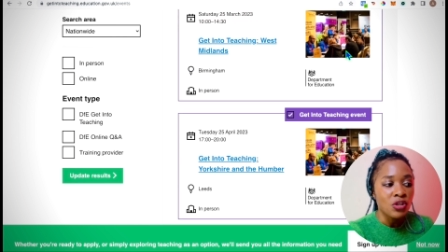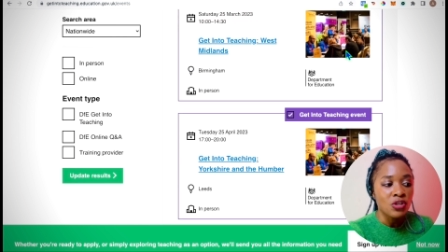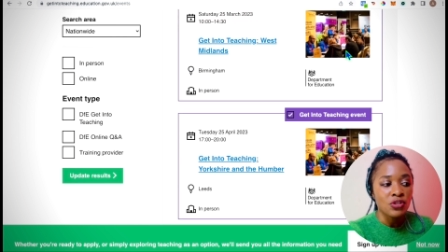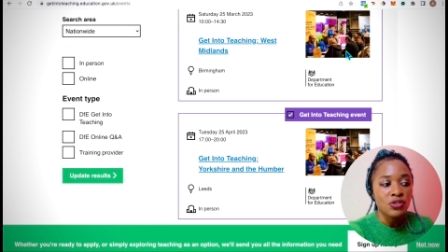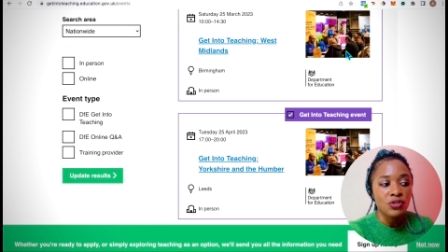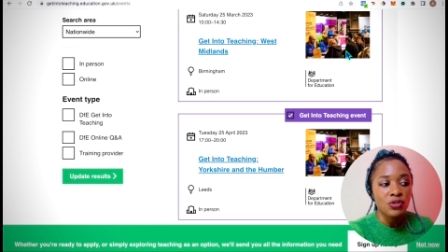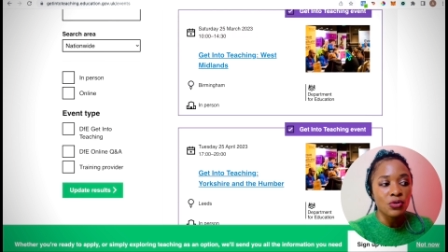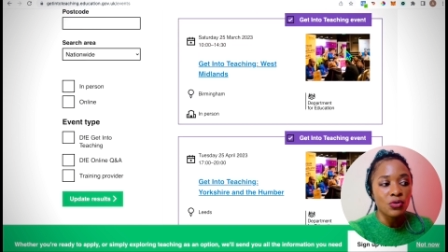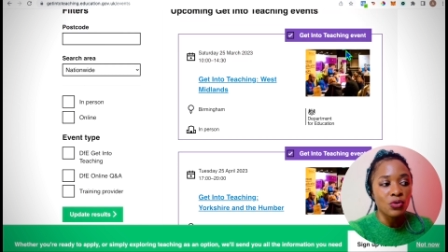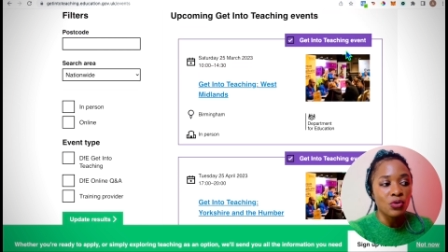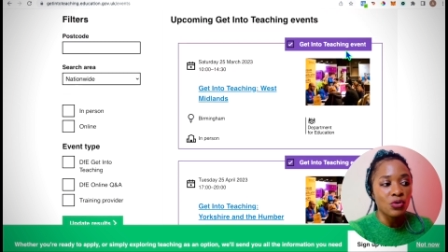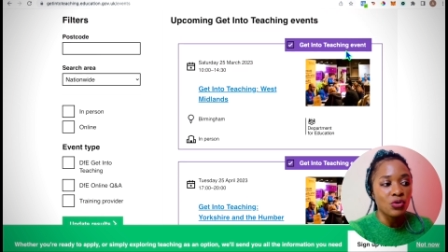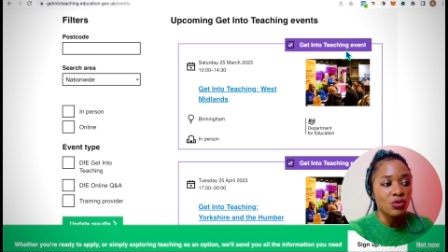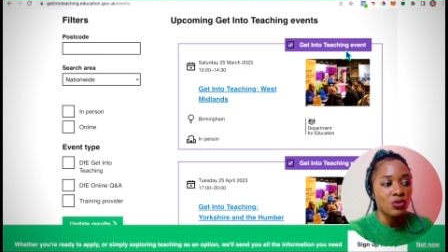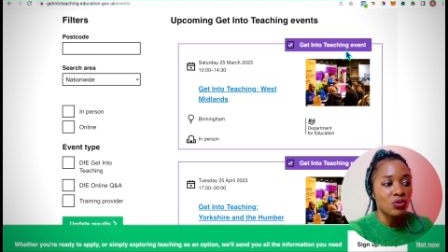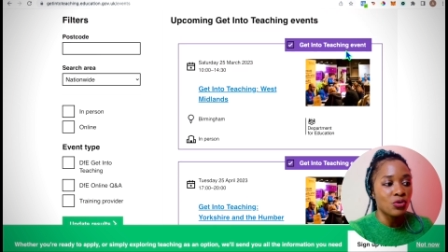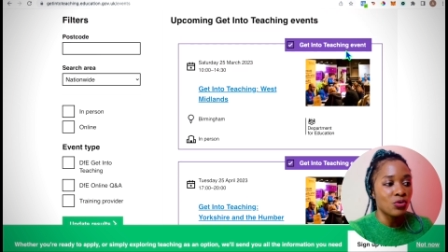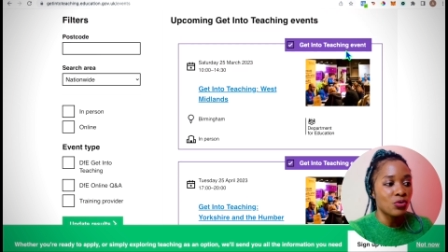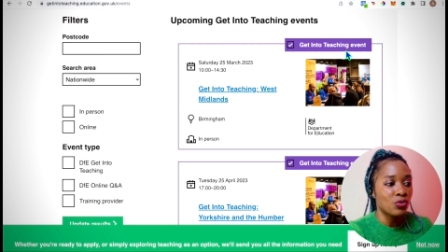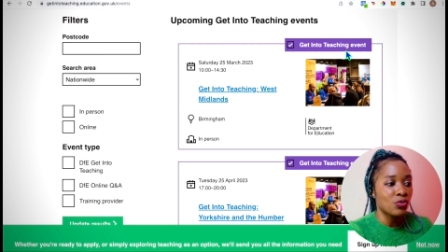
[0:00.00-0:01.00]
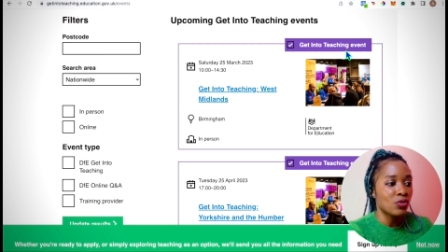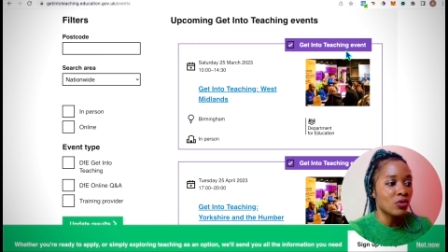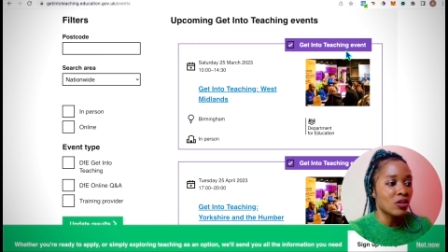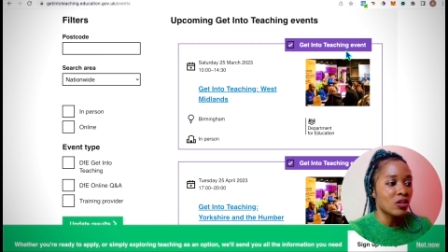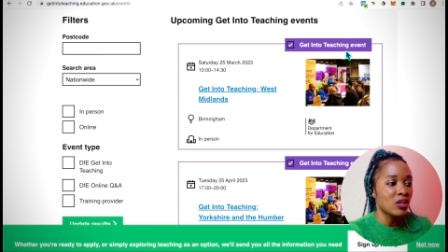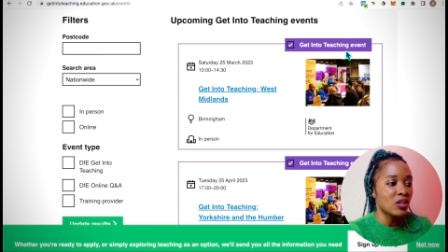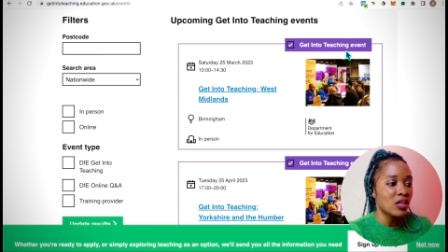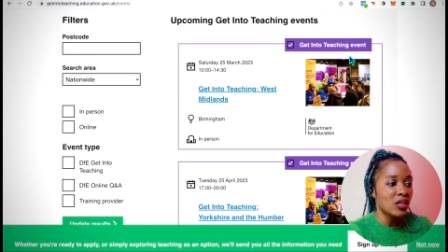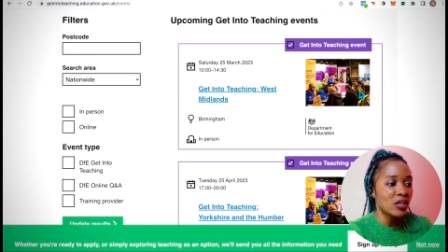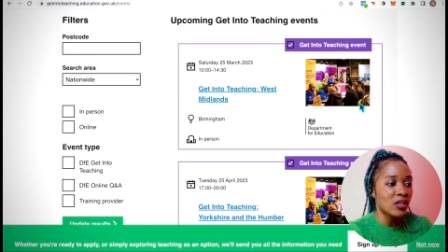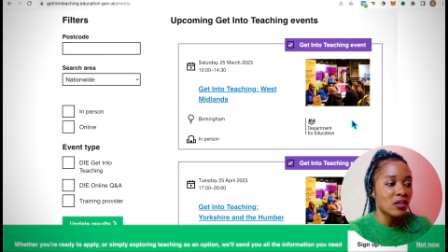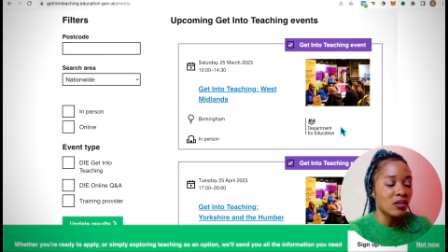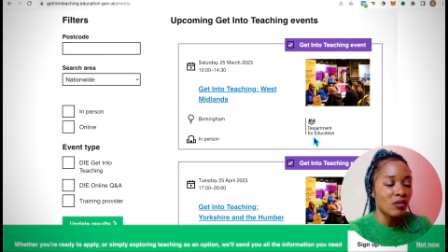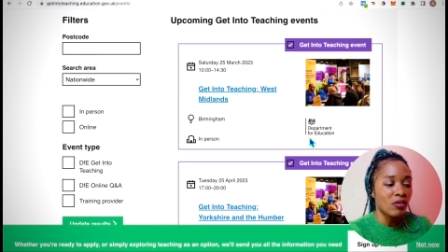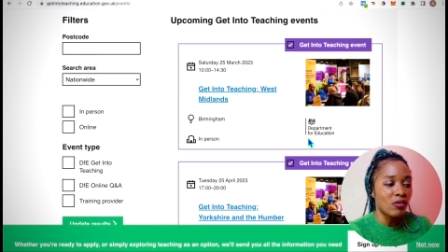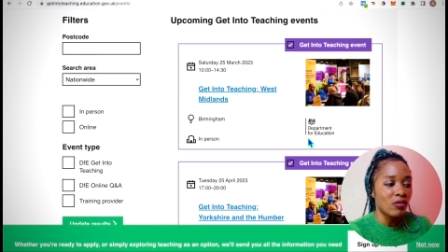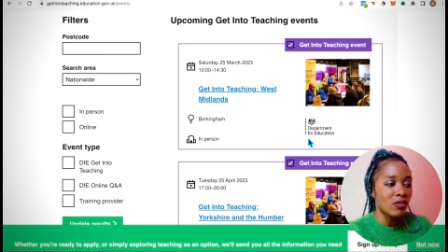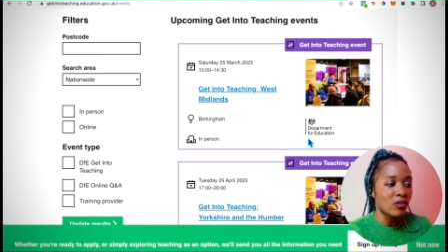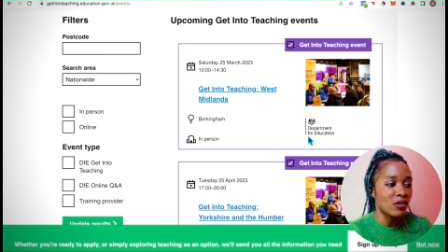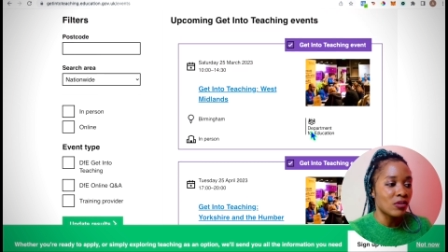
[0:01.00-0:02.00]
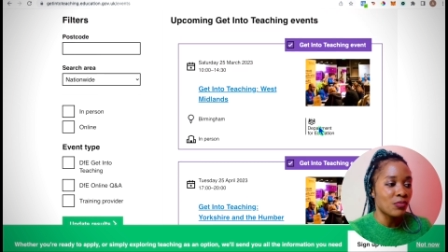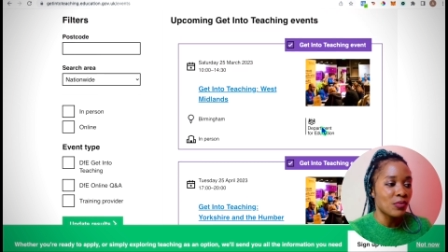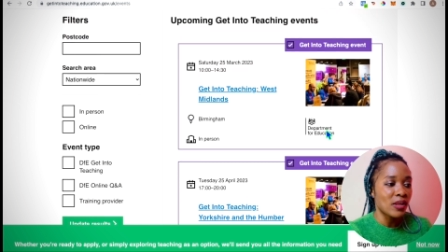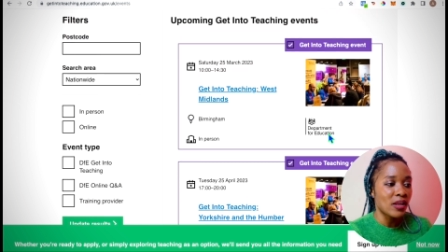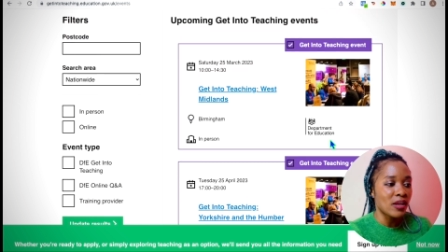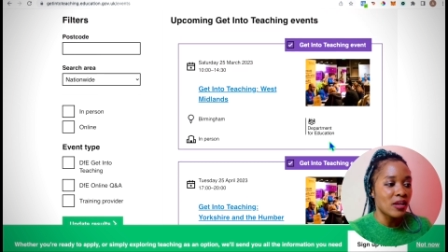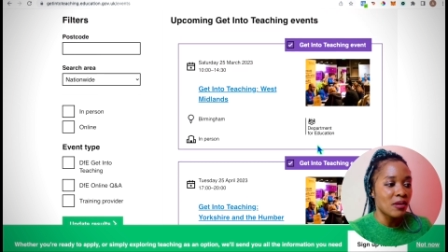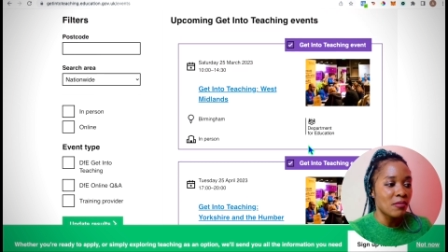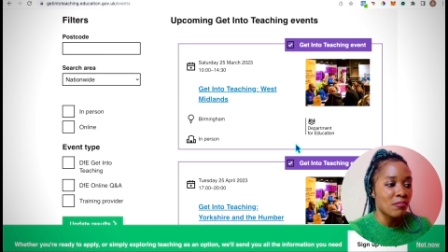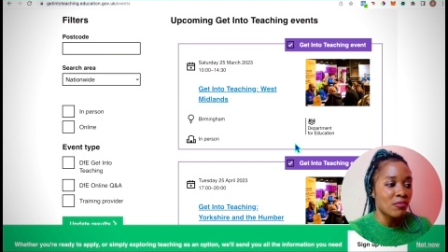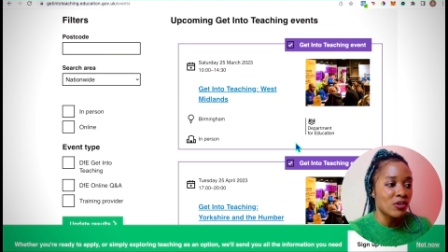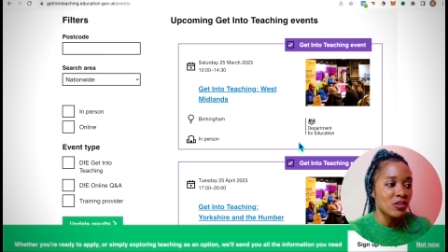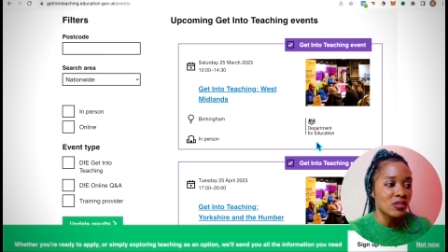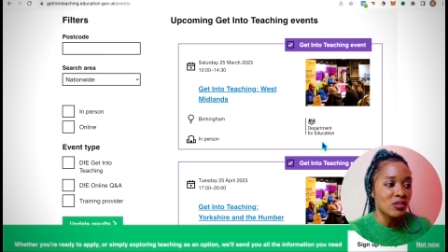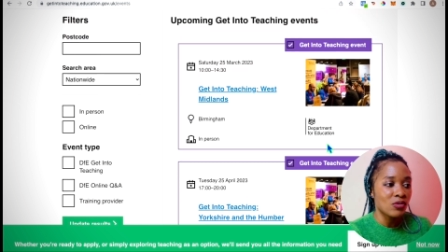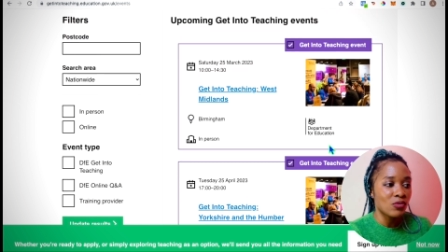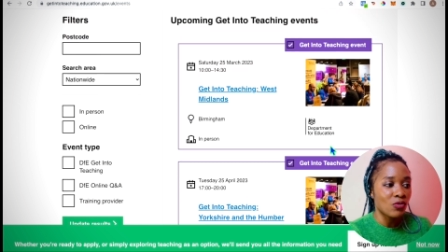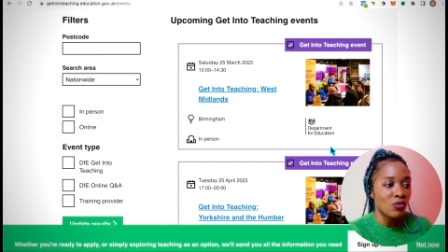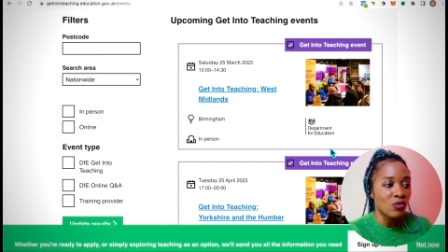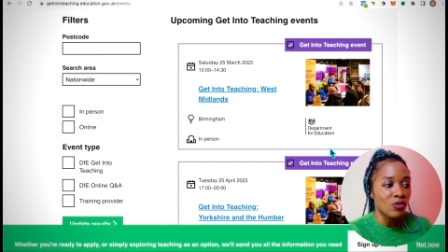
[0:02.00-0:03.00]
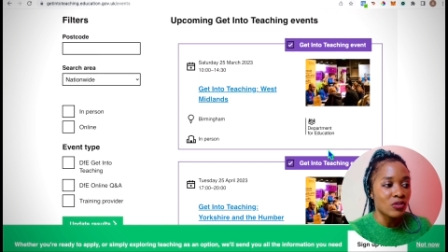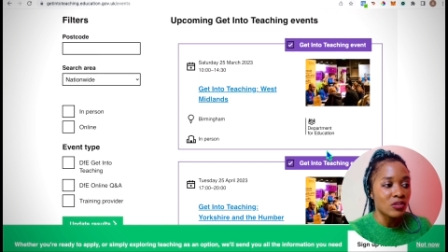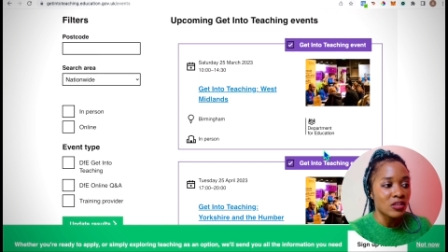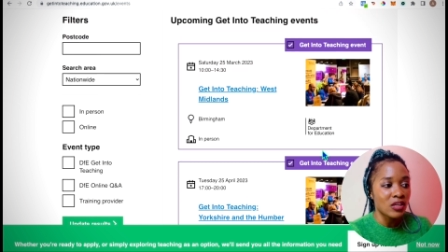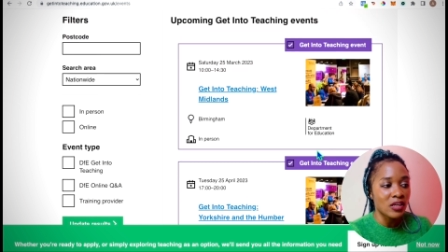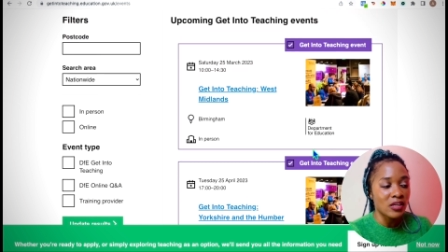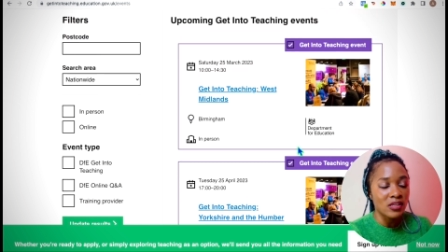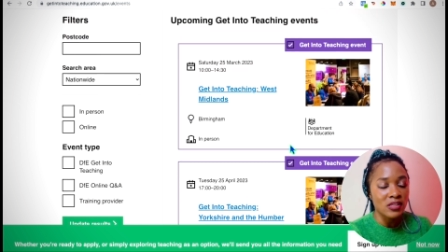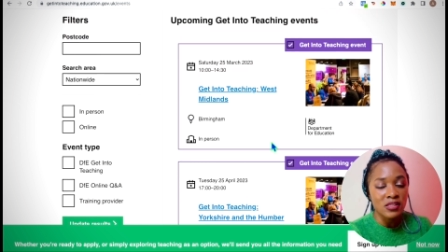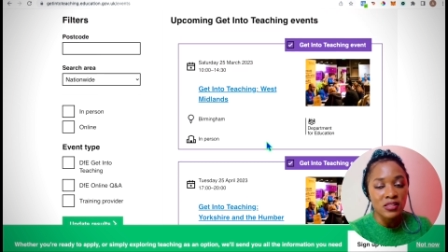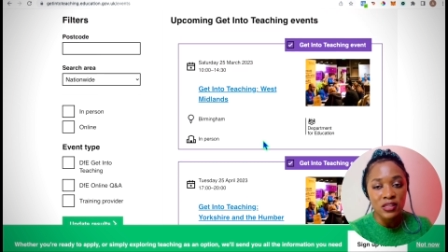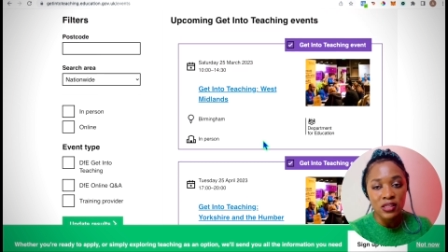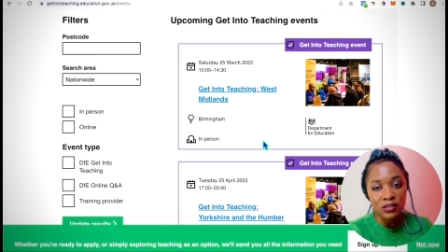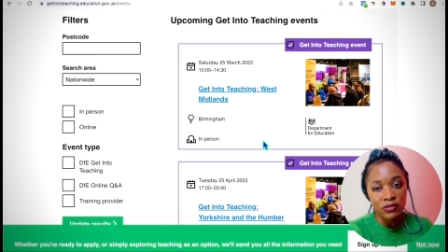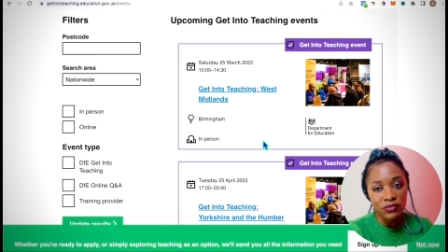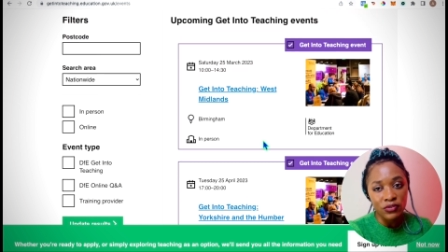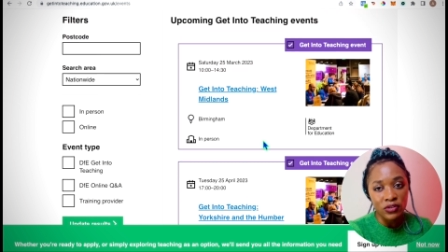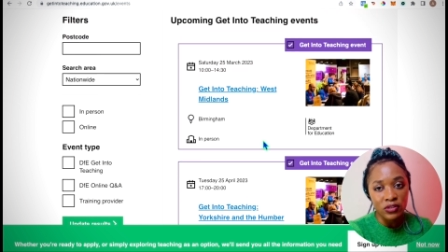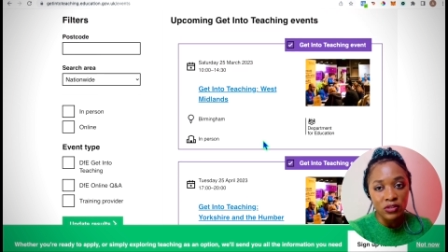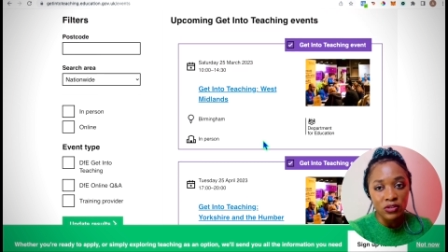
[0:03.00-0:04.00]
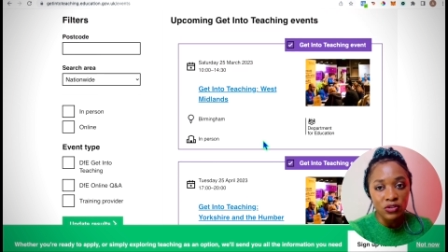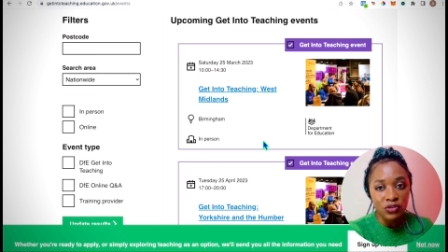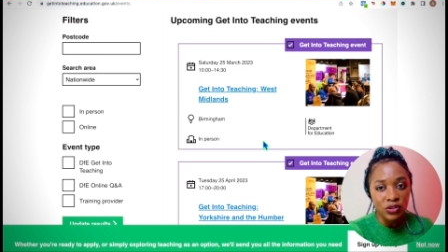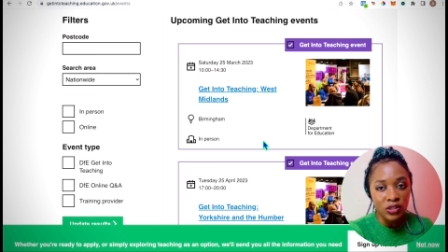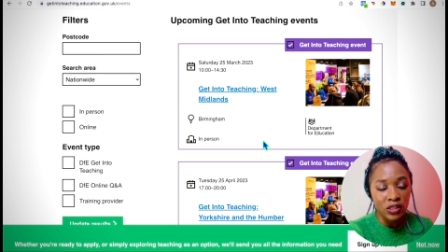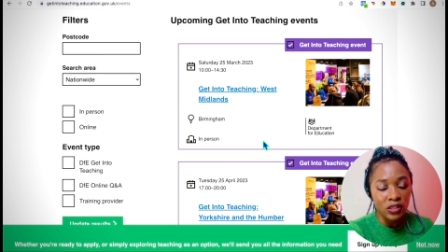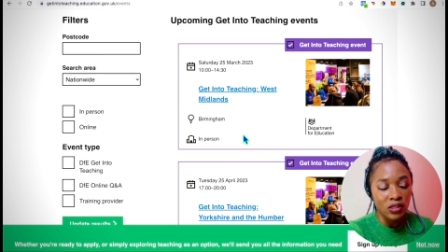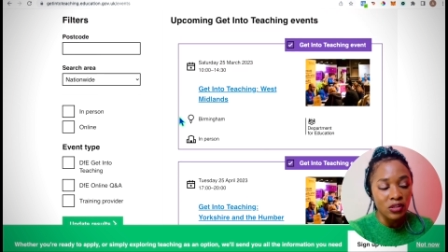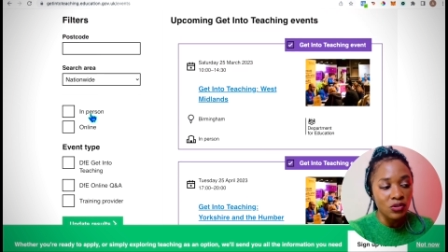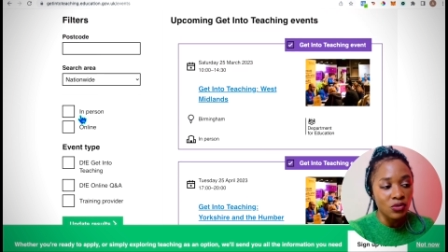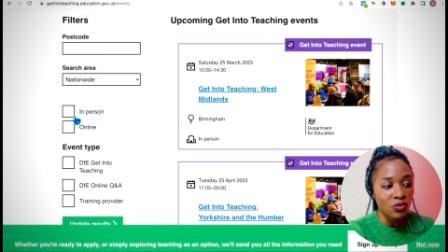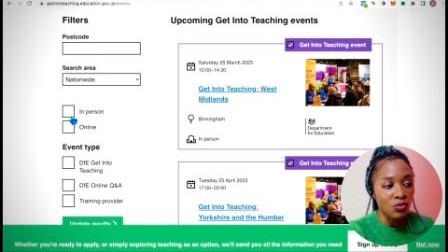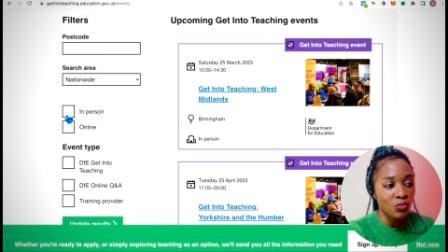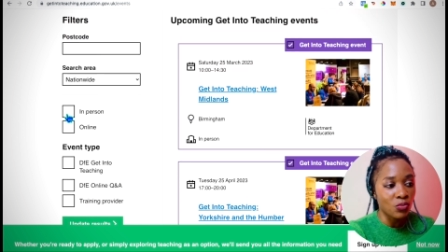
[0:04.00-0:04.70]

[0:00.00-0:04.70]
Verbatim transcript: So you click on whether in-person or online and search for the training you